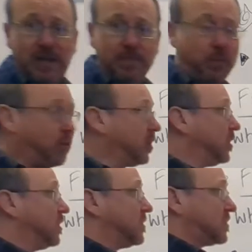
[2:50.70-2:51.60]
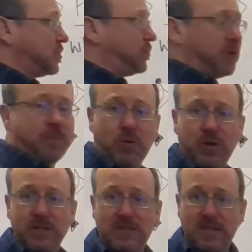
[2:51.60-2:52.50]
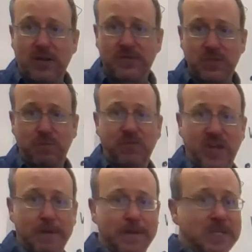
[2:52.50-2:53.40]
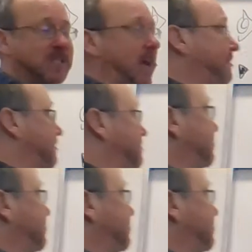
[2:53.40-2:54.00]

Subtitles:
important, super important stuff, super fundamental stuff,